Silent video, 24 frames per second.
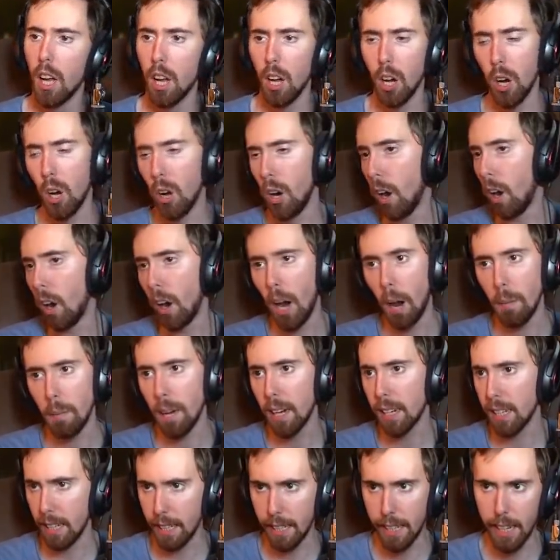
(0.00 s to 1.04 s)
Oh, all right, I'm
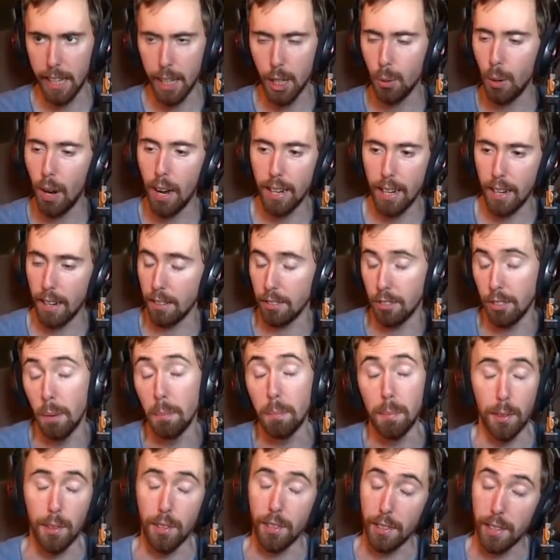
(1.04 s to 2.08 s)
not going to kick you out of the
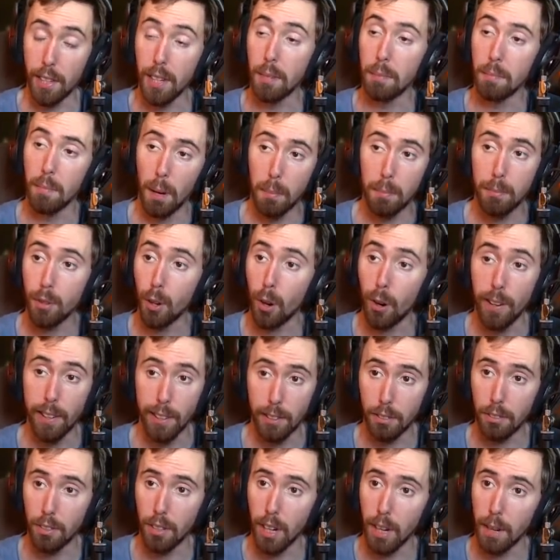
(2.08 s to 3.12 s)
sympathy then. I'm sorry
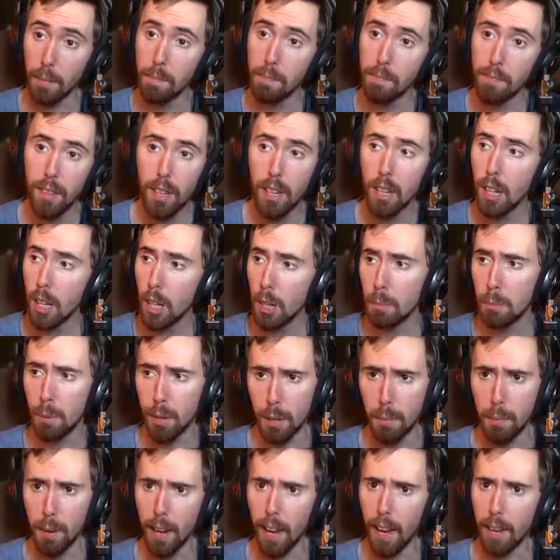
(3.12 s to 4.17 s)
to say.
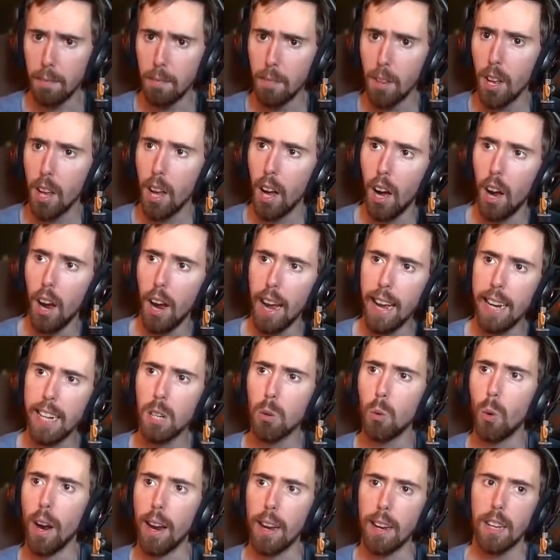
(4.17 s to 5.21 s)
Pretty bad.
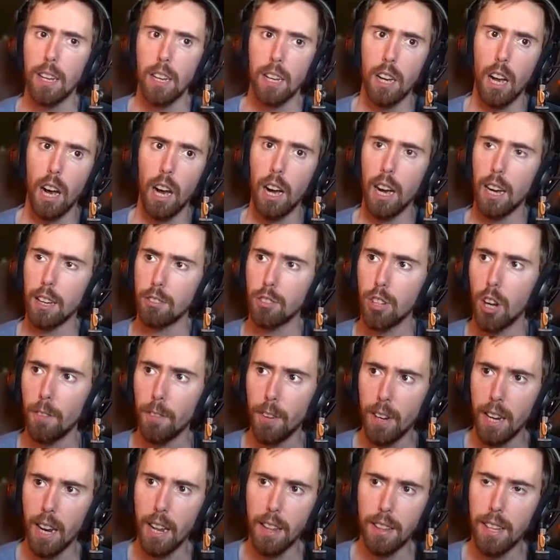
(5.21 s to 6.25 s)
Anyway,
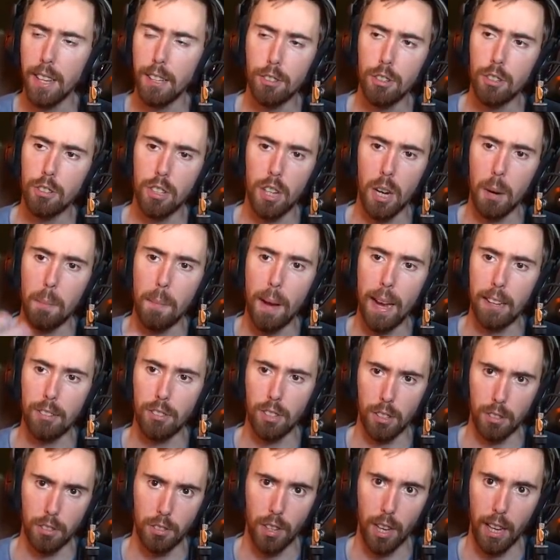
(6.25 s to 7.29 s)
this is an
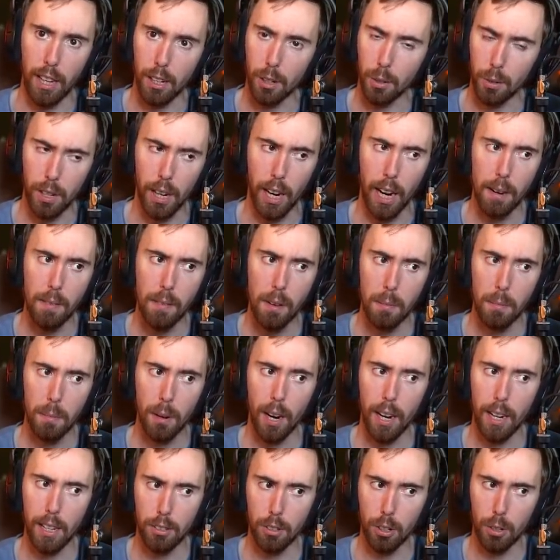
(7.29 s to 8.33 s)
amazing set, okay?
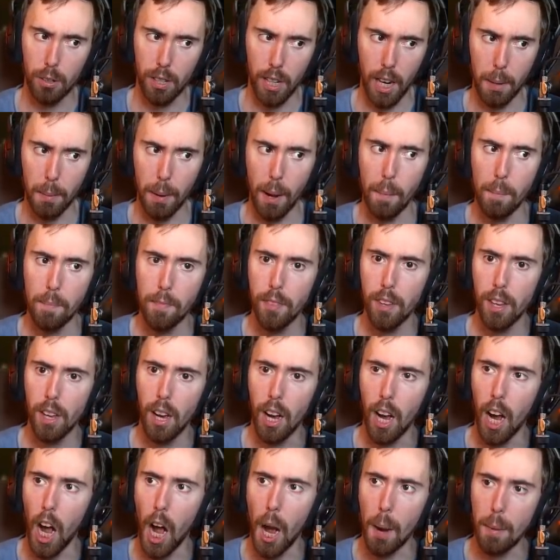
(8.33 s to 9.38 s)
Well, it's okay, man.
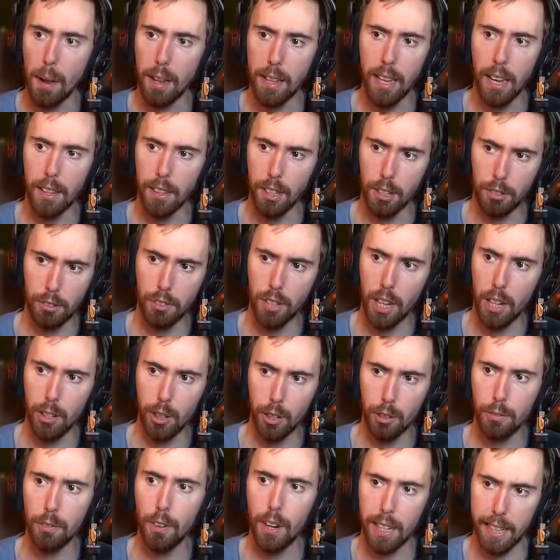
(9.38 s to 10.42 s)
But yeah, this set
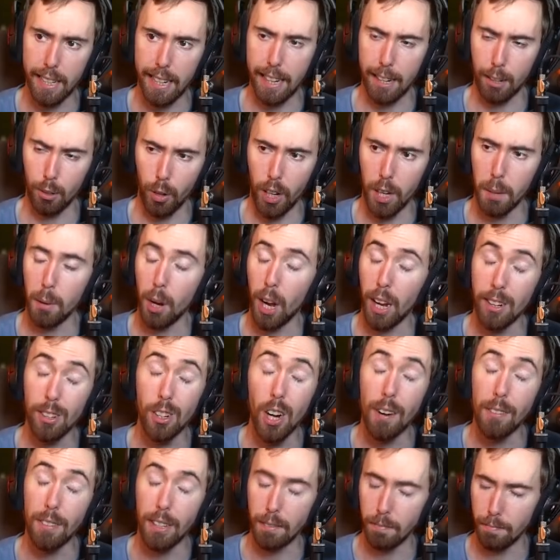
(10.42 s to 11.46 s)
looks fucking incredible. I
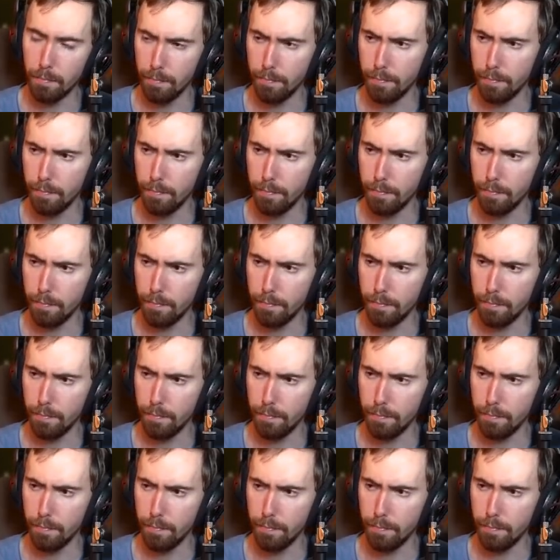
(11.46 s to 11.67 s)
love it.